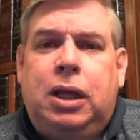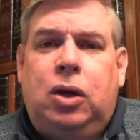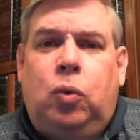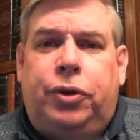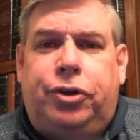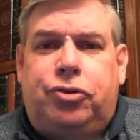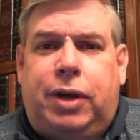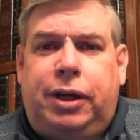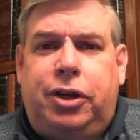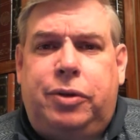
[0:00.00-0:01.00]
What they're
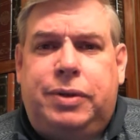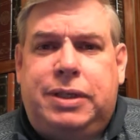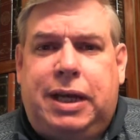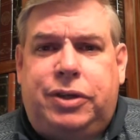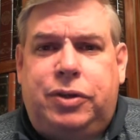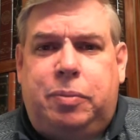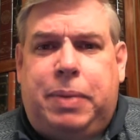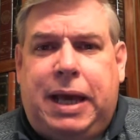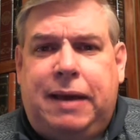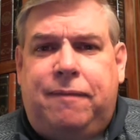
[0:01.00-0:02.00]
trying to do is get you to
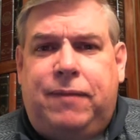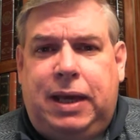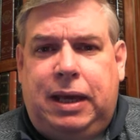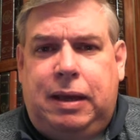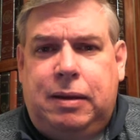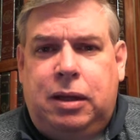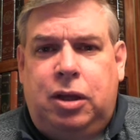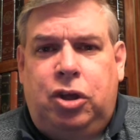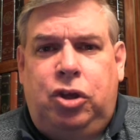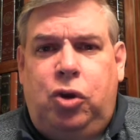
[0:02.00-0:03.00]
pay a fee,
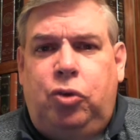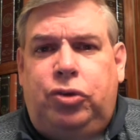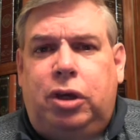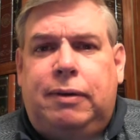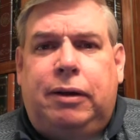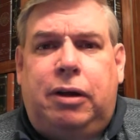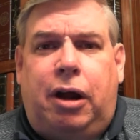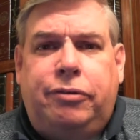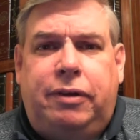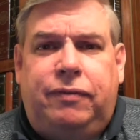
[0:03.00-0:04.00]
usually around
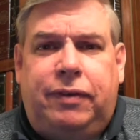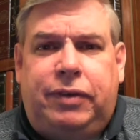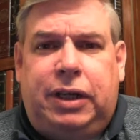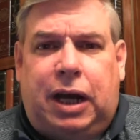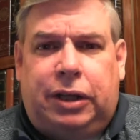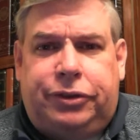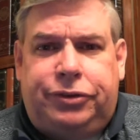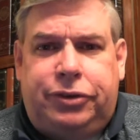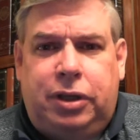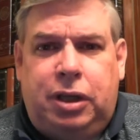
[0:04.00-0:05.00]
$150,